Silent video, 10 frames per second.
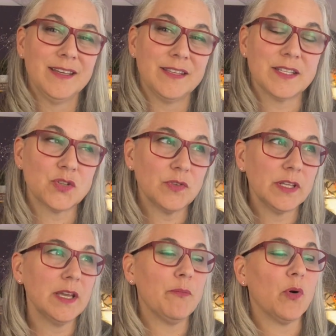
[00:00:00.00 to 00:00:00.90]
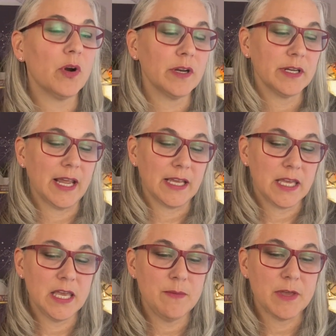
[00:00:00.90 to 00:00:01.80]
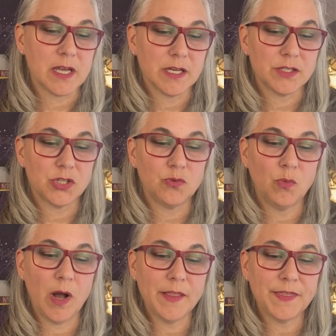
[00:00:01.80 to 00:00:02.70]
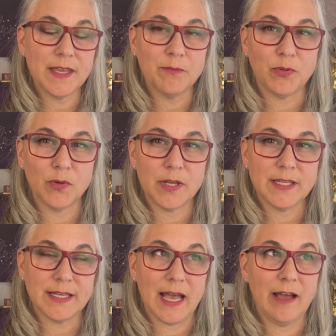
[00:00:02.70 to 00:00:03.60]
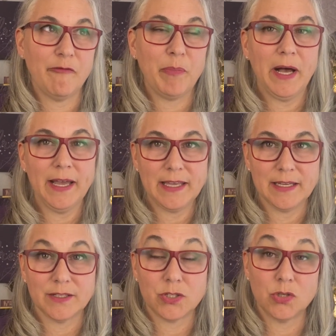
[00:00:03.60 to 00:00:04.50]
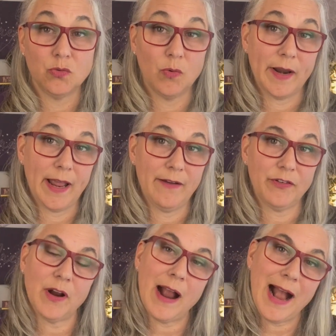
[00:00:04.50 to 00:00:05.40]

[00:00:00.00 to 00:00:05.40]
This is really important and key because you want the employee to have buy in to whatever